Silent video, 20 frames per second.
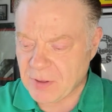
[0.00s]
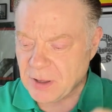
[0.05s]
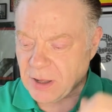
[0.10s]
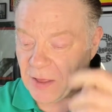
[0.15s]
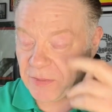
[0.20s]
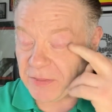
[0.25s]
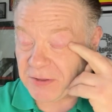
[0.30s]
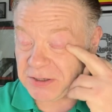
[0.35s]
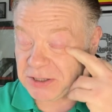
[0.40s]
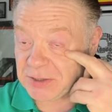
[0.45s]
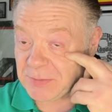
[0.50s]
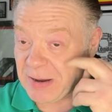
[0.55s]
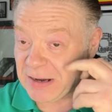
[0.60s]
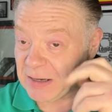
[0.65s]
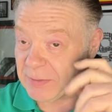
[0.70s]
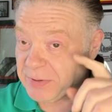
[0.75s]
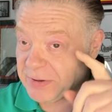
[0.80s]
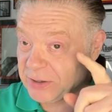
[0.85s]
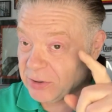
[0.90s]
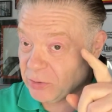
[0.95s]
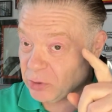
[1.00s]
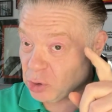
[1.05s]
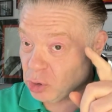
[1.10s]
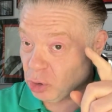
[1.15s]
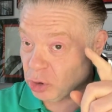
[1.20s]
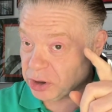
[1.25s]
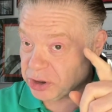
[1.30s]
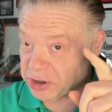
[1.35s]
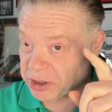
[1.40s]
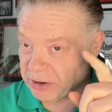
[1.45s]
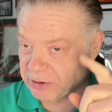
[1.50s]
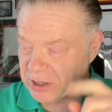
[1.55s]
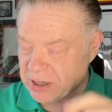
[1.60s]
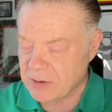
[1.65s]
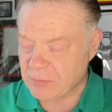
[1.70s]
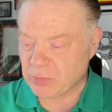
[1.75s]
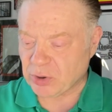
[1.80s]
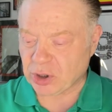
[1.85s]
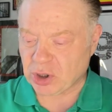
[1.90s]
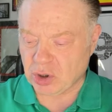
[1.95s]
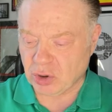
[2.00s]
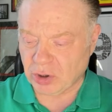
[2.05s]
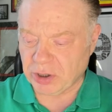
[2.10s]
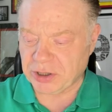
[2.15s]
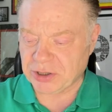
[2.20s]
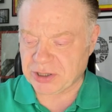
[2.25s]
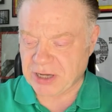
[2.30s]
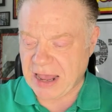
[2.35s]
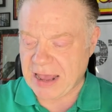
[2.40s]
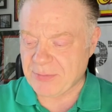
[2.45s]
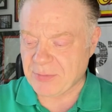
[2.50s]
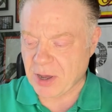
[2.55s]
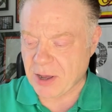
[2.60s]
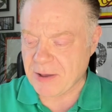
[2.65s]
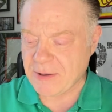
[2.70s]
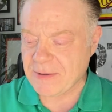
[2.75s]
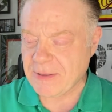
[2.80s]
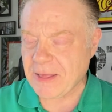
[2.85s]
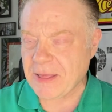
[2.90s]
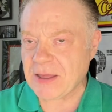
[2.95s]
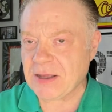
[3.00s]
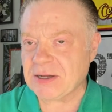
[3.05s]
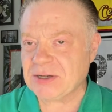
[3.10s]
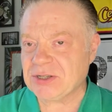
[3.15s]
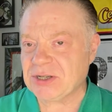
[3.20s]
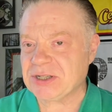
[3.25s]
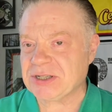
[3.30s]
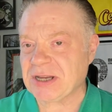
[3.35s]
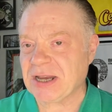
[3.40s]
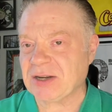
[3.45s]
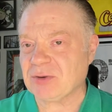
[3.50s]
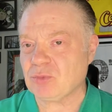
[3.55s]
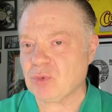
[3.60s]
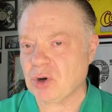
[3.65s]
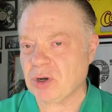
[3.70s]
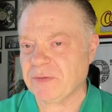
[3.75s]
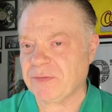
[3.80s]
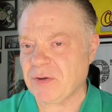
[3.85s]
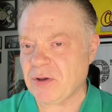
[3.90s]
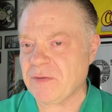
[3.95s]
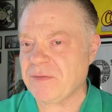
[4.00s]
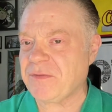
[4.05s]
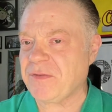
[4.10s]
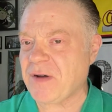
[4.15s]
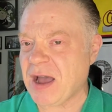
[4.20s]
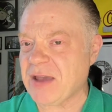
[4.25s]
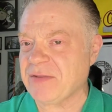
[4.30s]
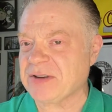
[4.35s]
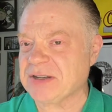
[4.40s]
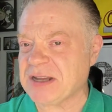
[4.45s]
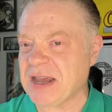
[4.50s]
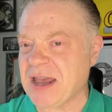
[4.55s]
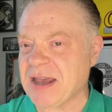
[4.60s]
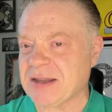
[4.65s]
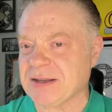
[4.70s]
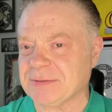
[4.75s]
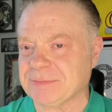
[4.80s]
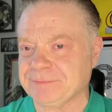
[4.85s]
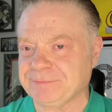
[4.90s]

I think she might have been on the cook and sherry, but according to Emma, she's had one of her 5 a day.